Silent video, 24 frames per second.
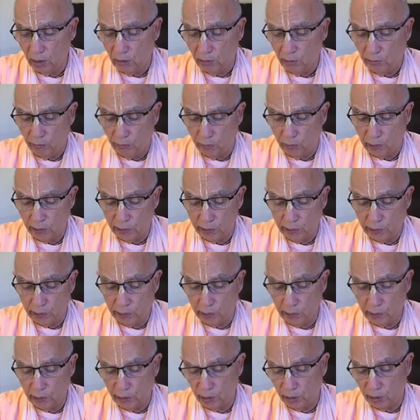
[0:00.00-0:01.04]
for his
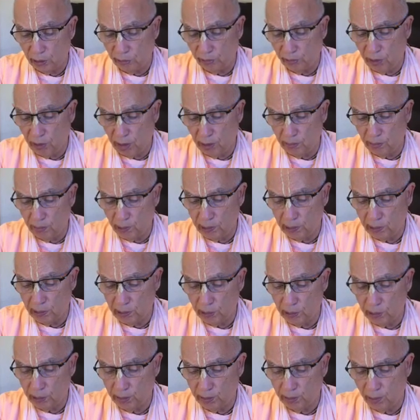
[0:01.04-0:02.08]
sincere
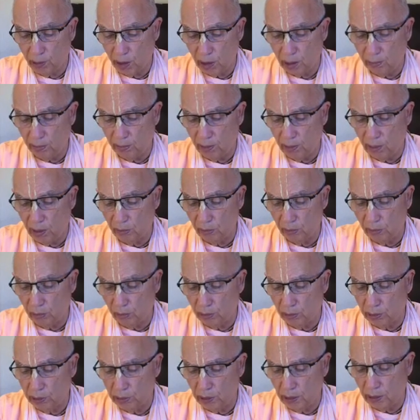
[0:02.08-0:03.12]
vibrations brought about
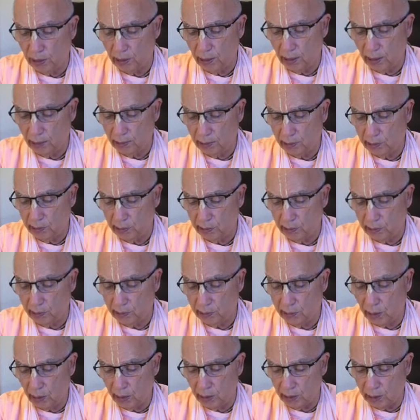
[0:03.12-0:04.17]
Lord Chaitanya's
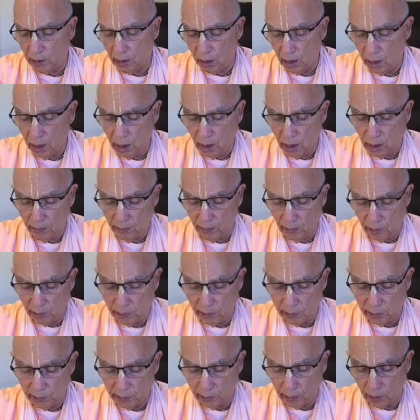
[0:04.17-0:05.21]
descent upon
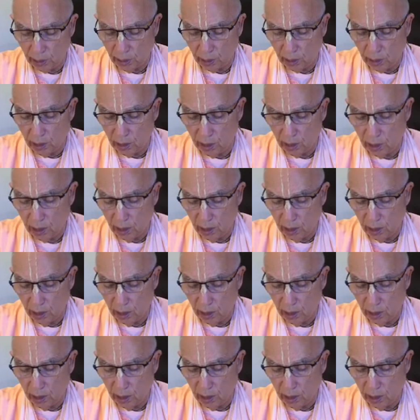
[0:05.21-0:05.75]
this earth.